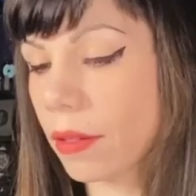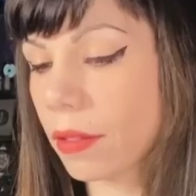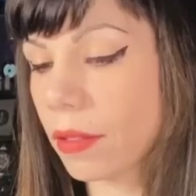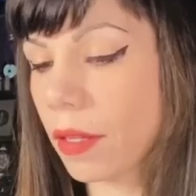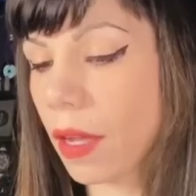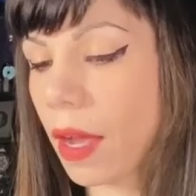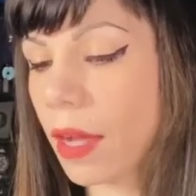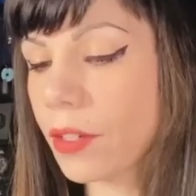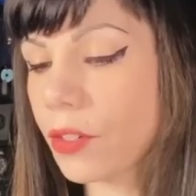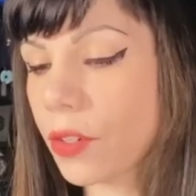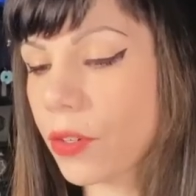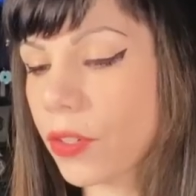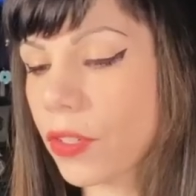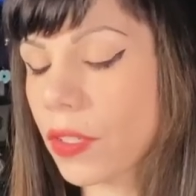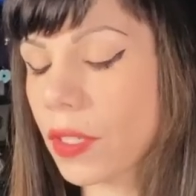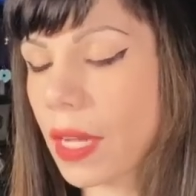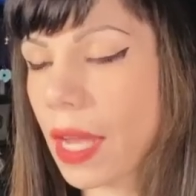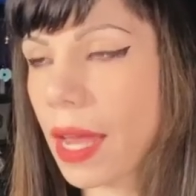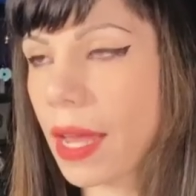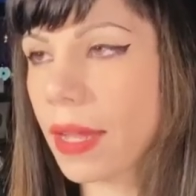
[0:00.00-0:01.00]
to
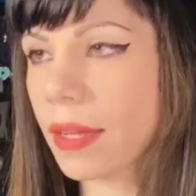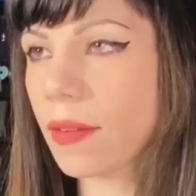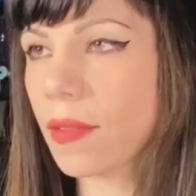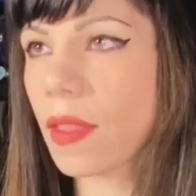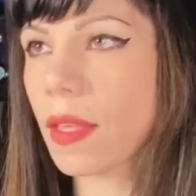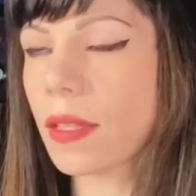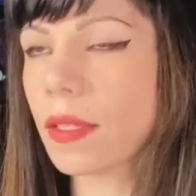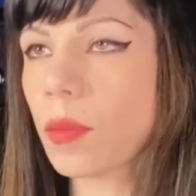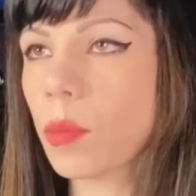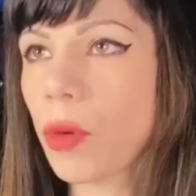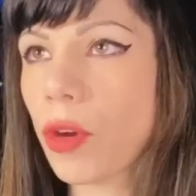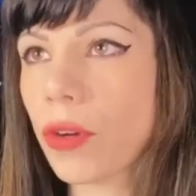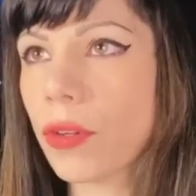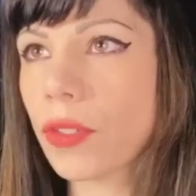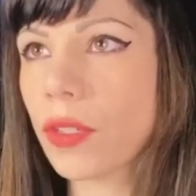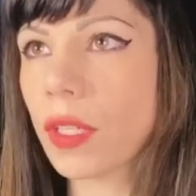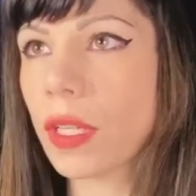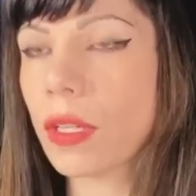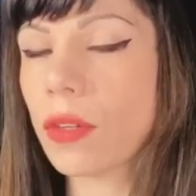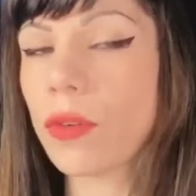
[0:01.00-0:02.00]
understand this
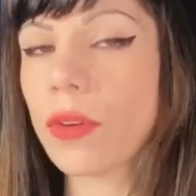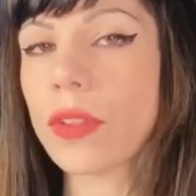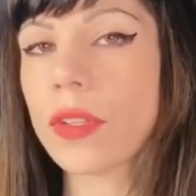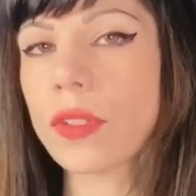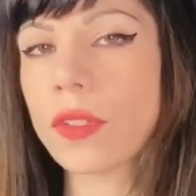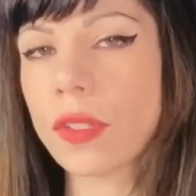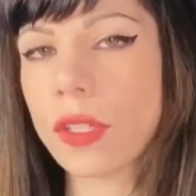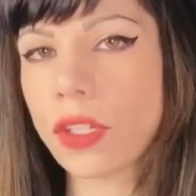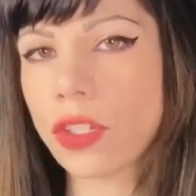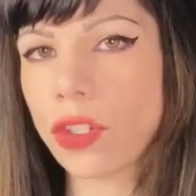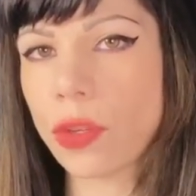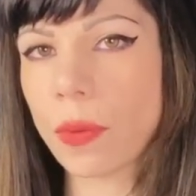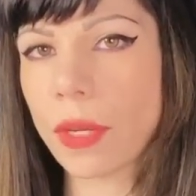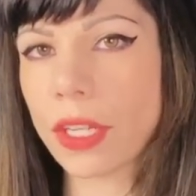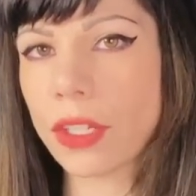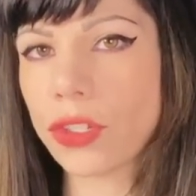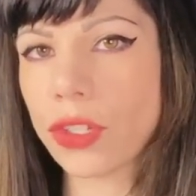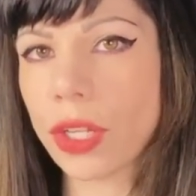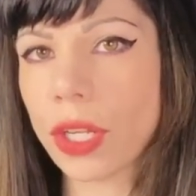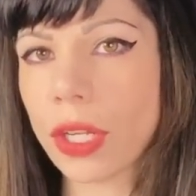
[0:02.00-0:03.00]
person or this
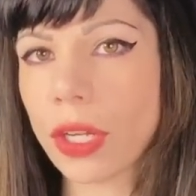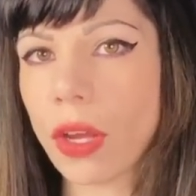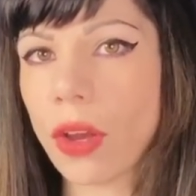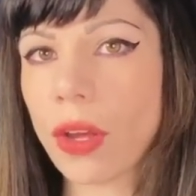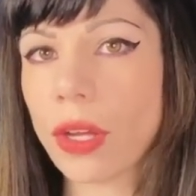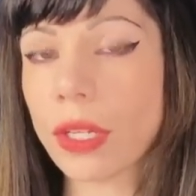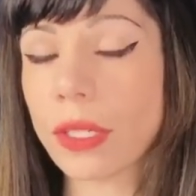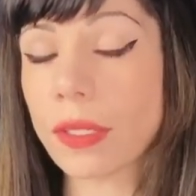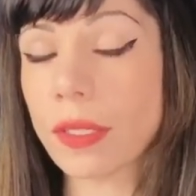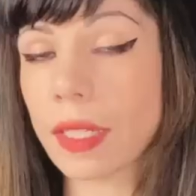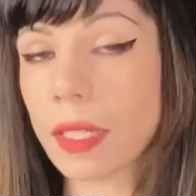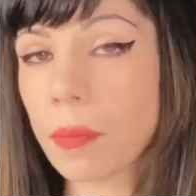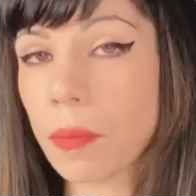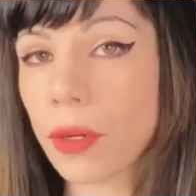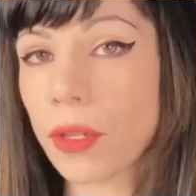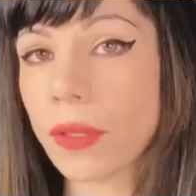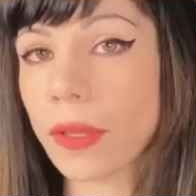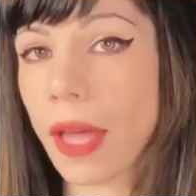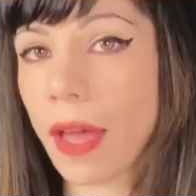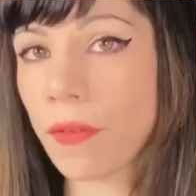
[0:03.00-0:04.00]
situation on a
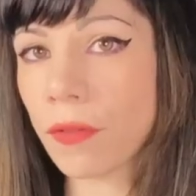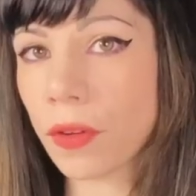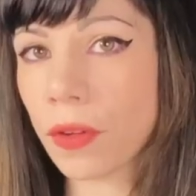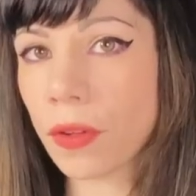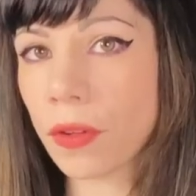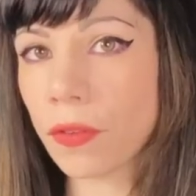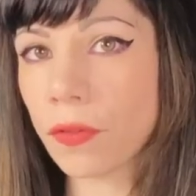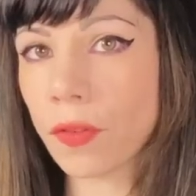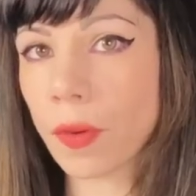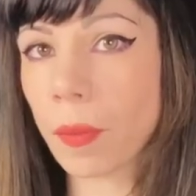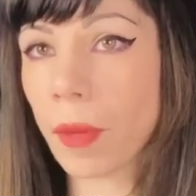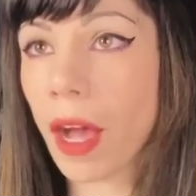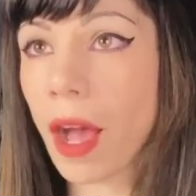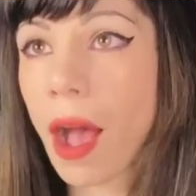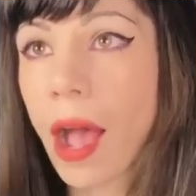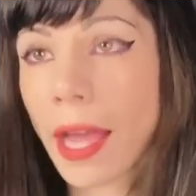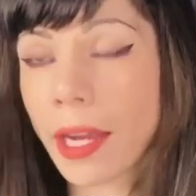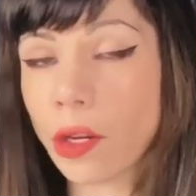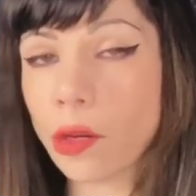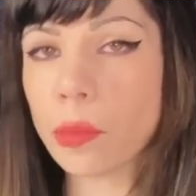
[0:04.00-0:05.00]
deeper level from a
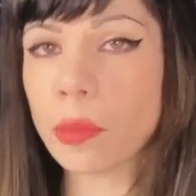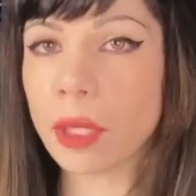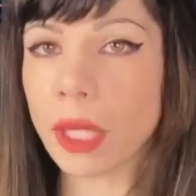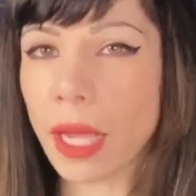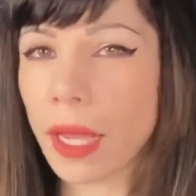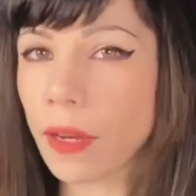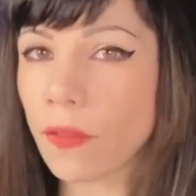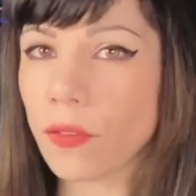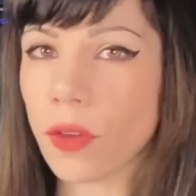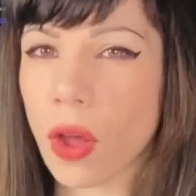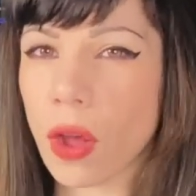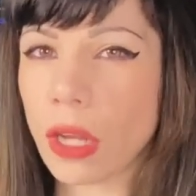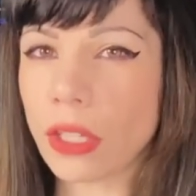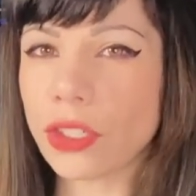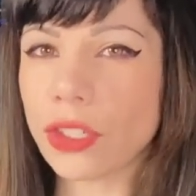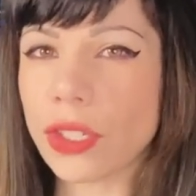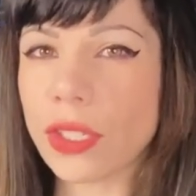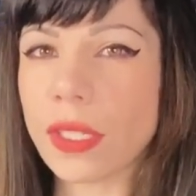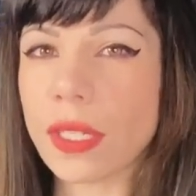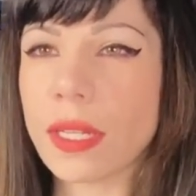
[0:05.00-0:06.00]
higher plane of
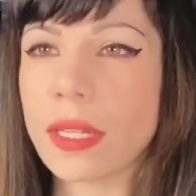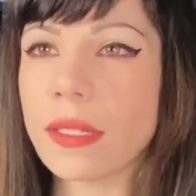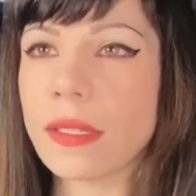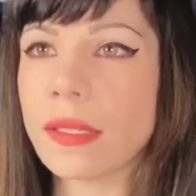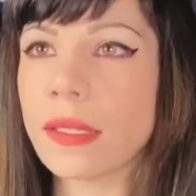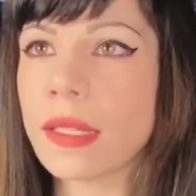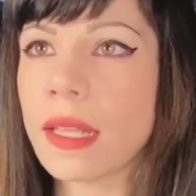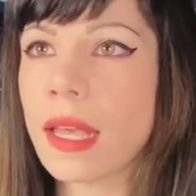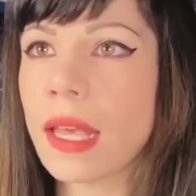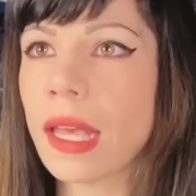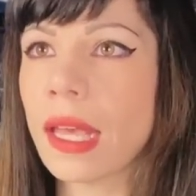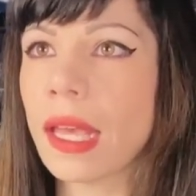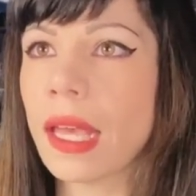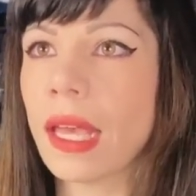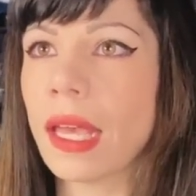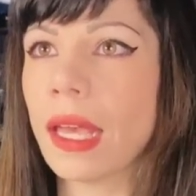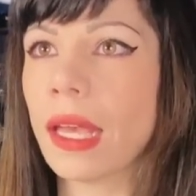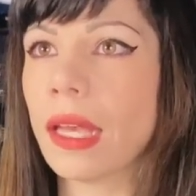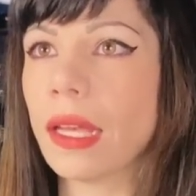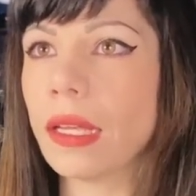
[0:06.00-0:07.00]
consciousness
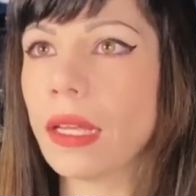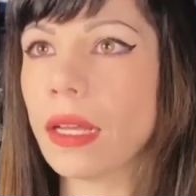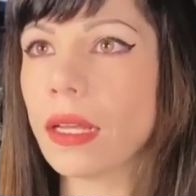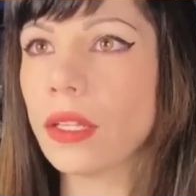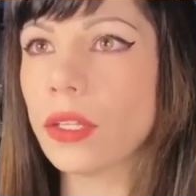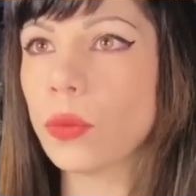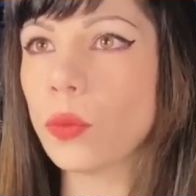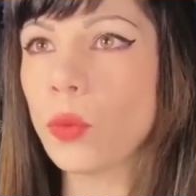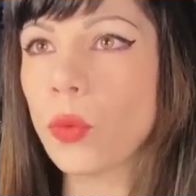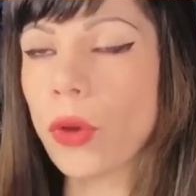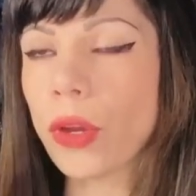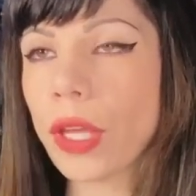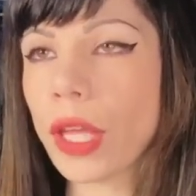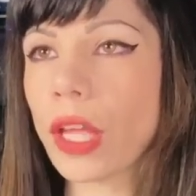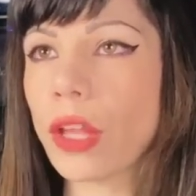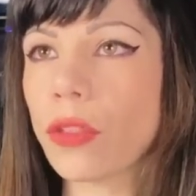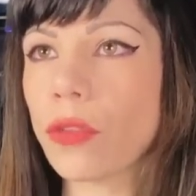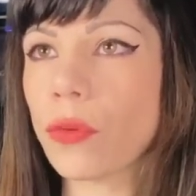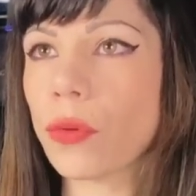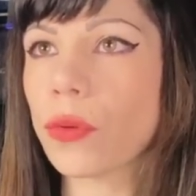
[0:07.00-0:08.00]

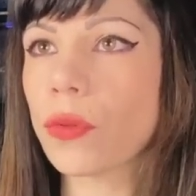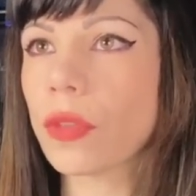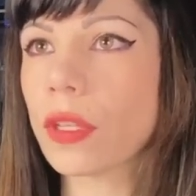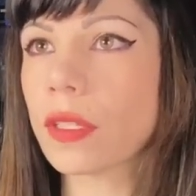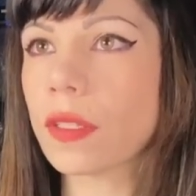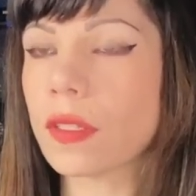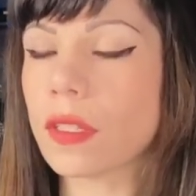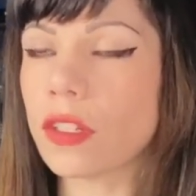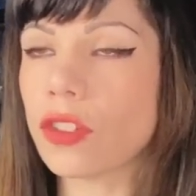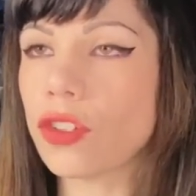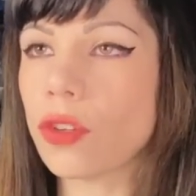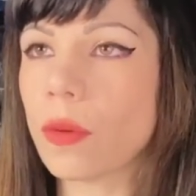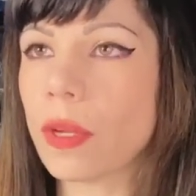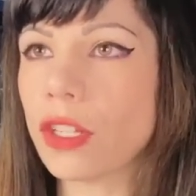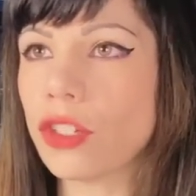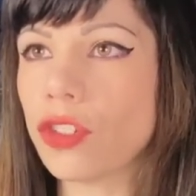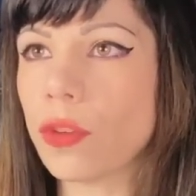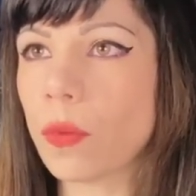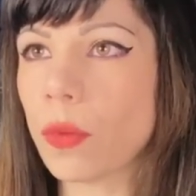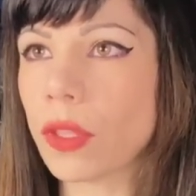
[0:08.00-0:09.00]
working through this
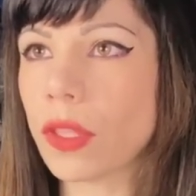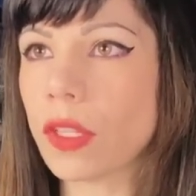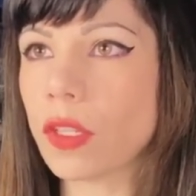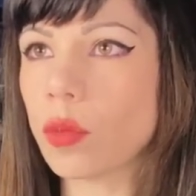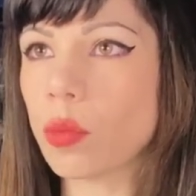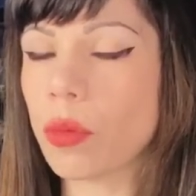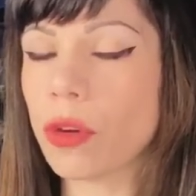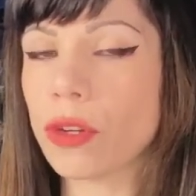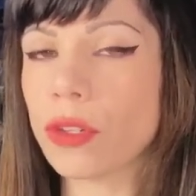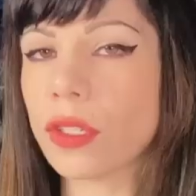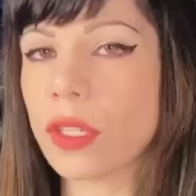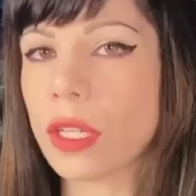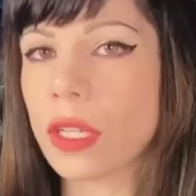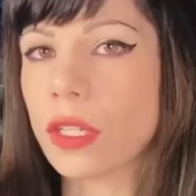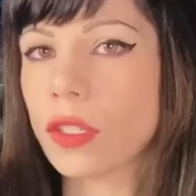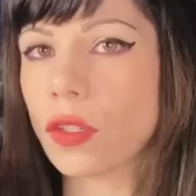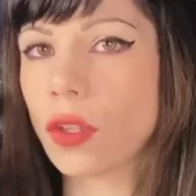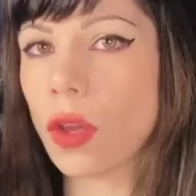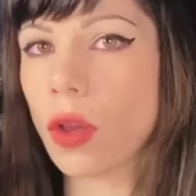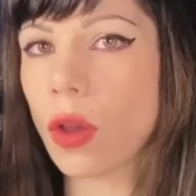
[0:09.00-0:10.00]
situation with this person
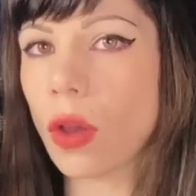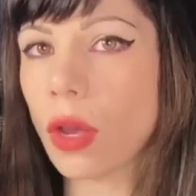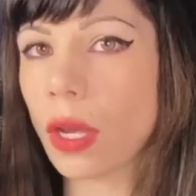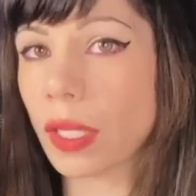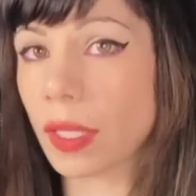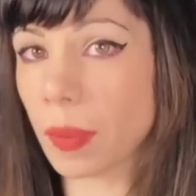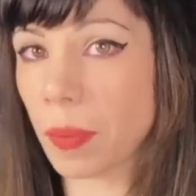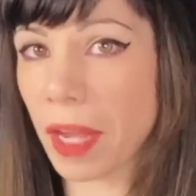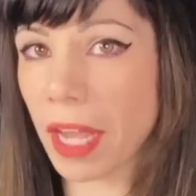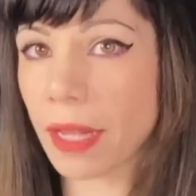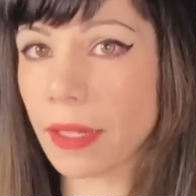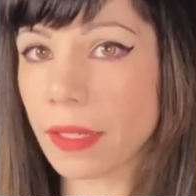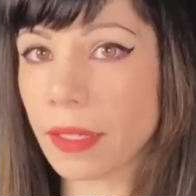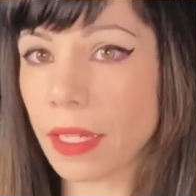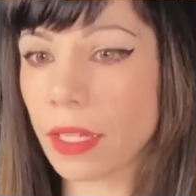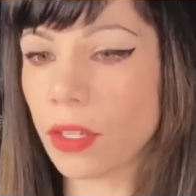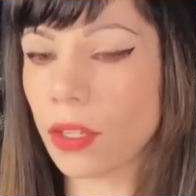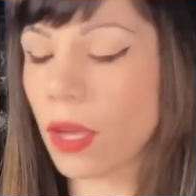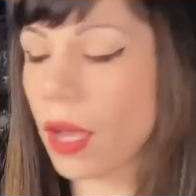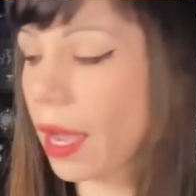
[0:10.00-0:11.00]
is
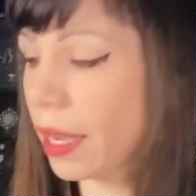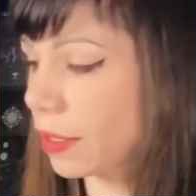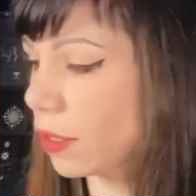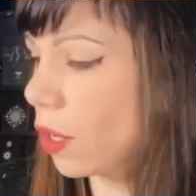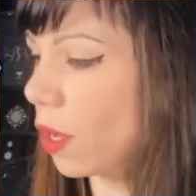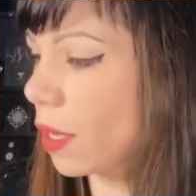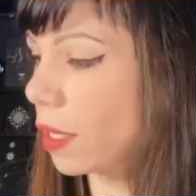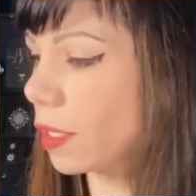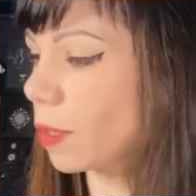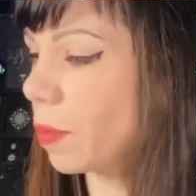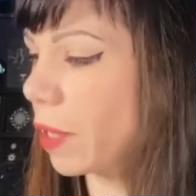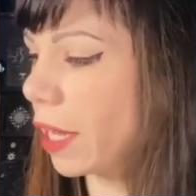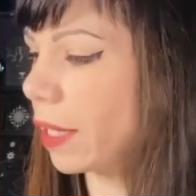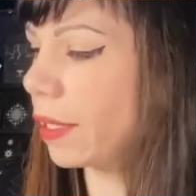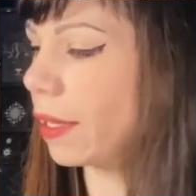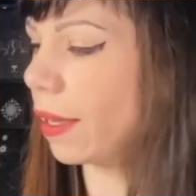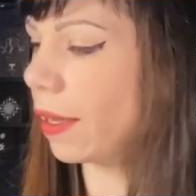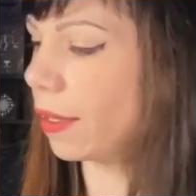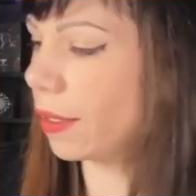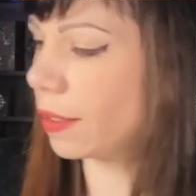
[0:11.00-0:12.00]
expanding i saw expand
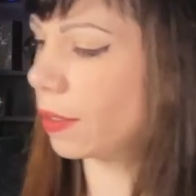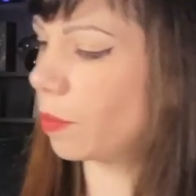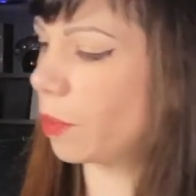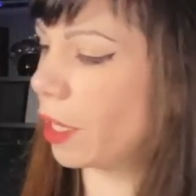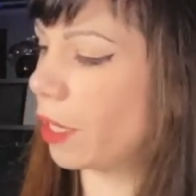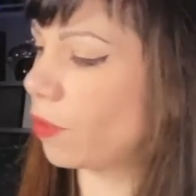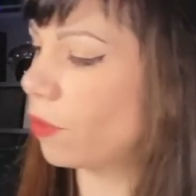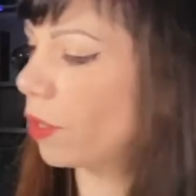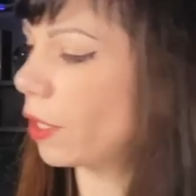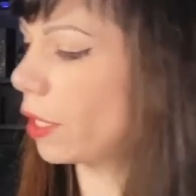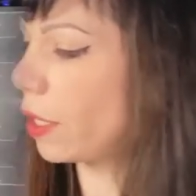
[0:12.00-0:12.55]
yeah expand right